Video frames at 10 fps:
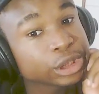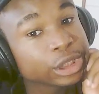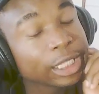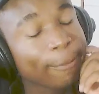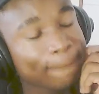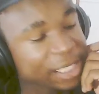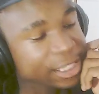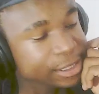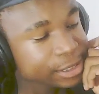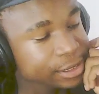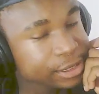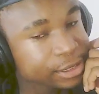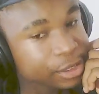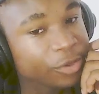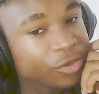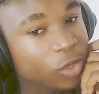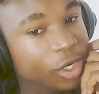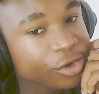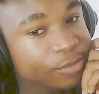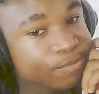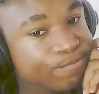Yep. Show is weird.